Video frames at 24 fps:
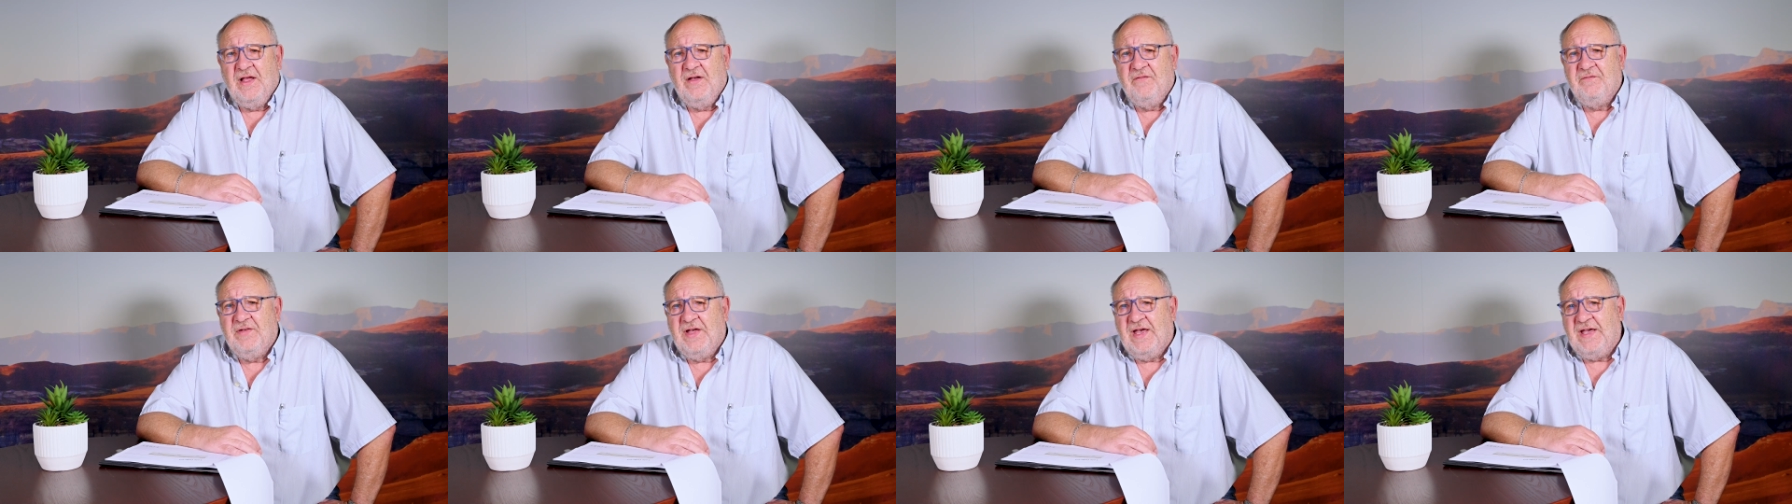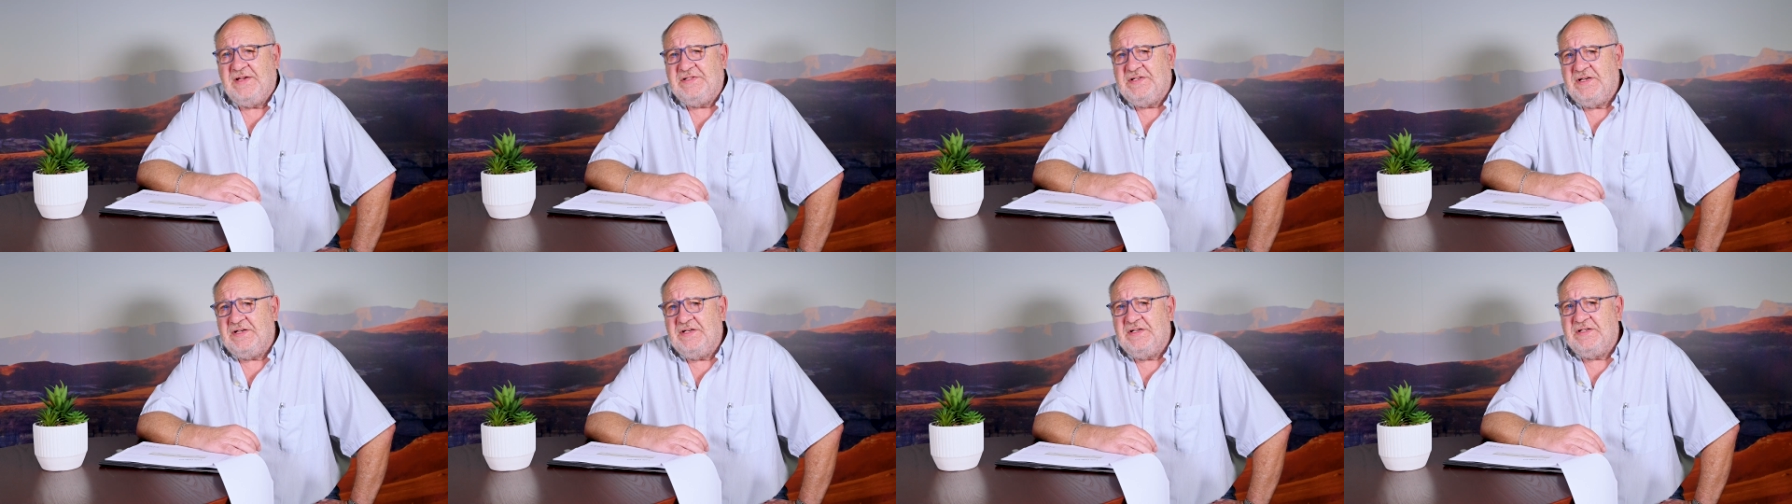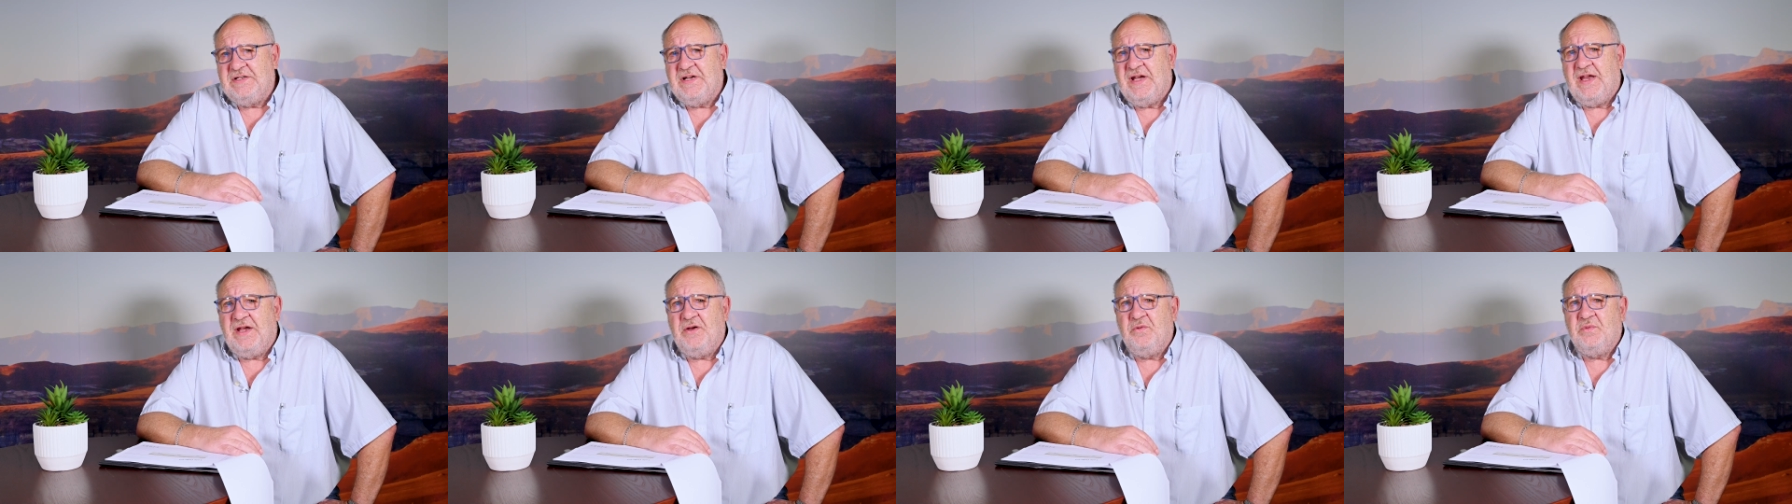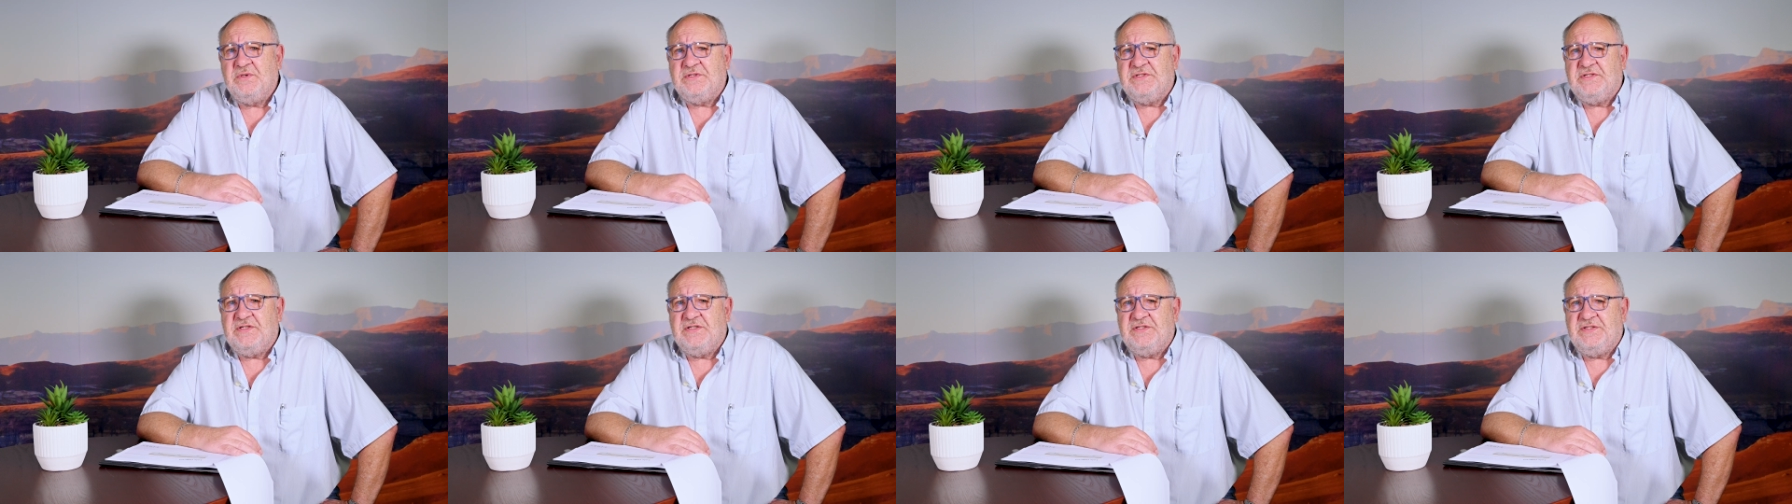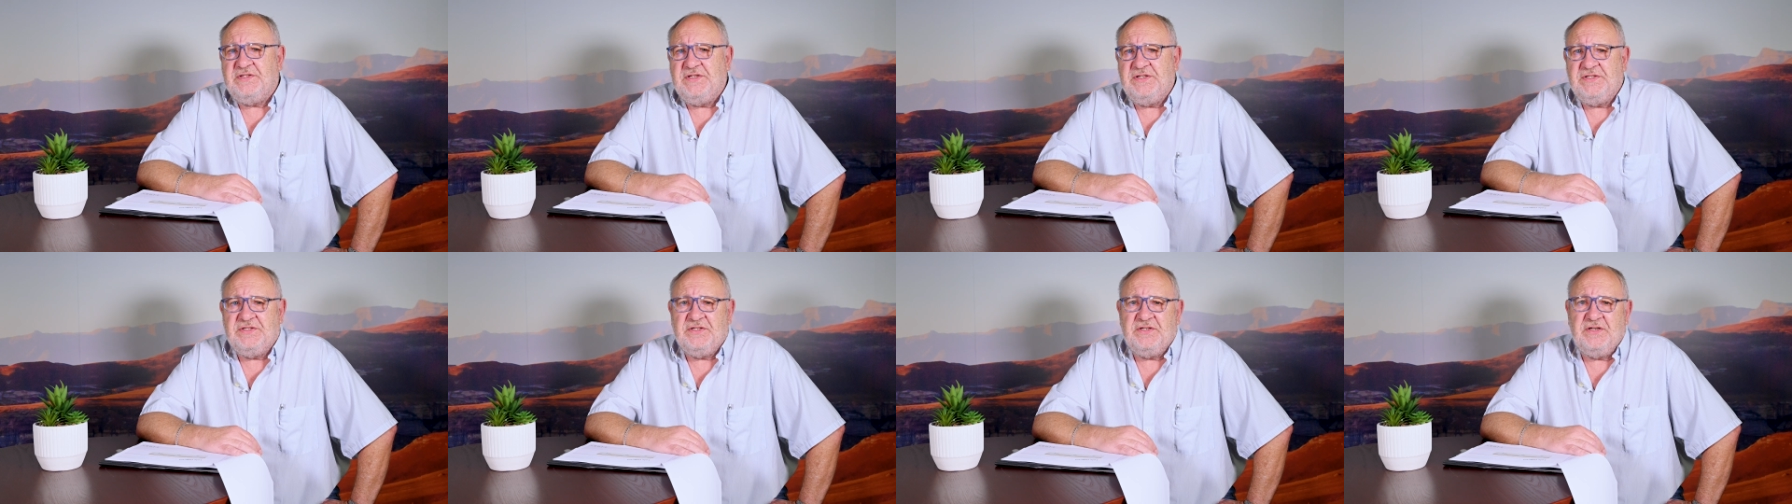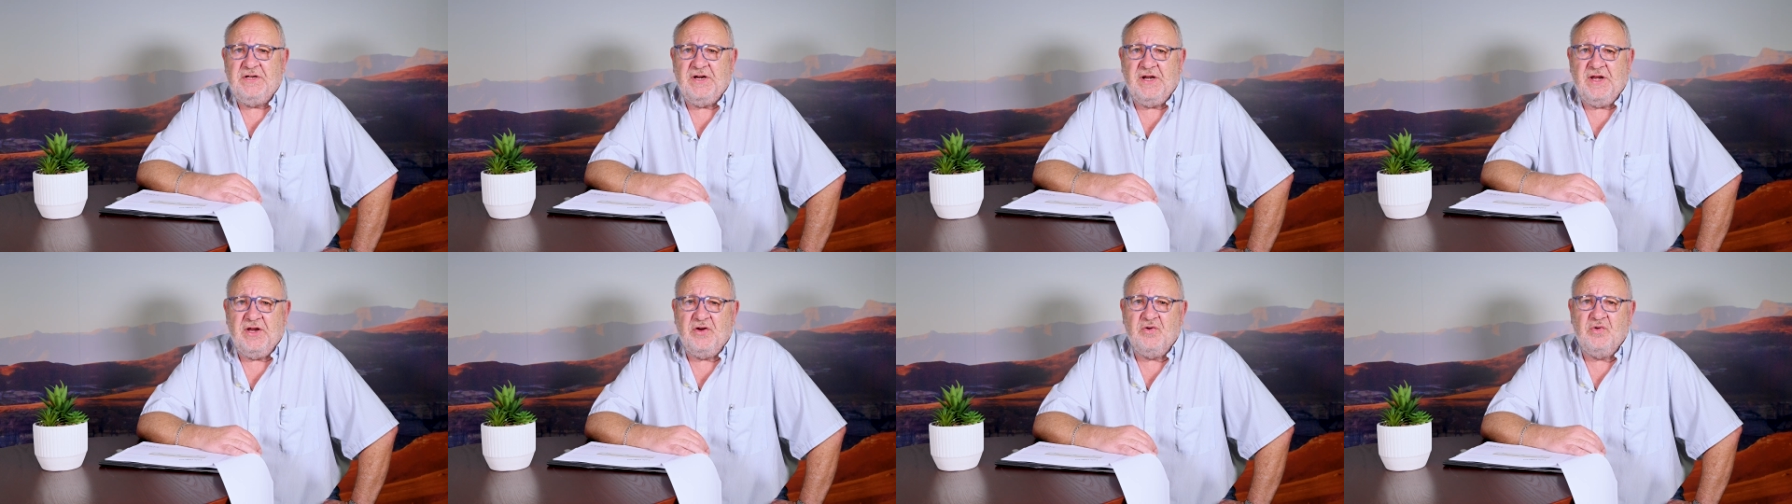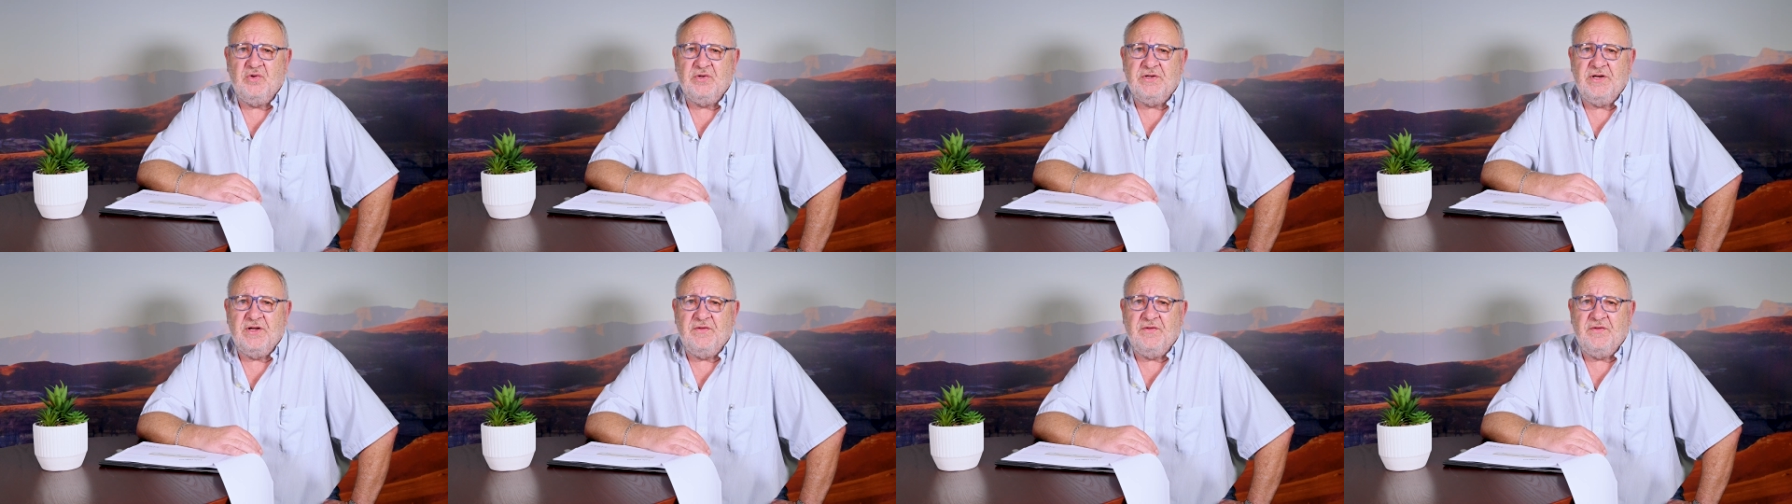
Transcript: The 800 rand was the seasonal record